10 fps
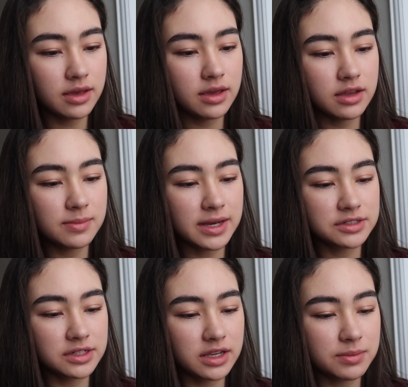I'm
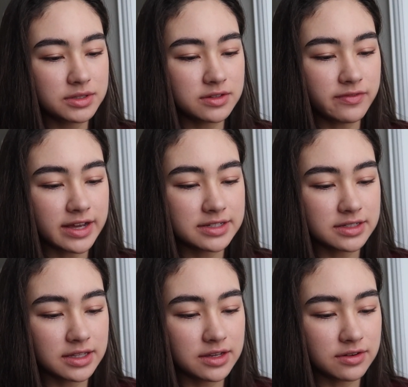actually gonna put some
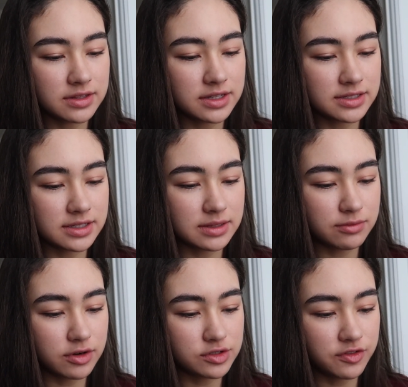Vaseline on this and then
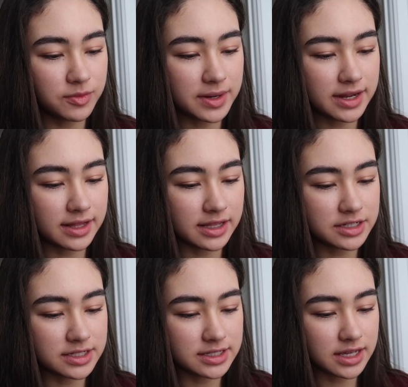brush over my
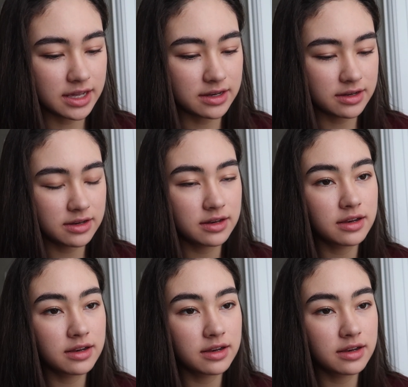eyelashes again.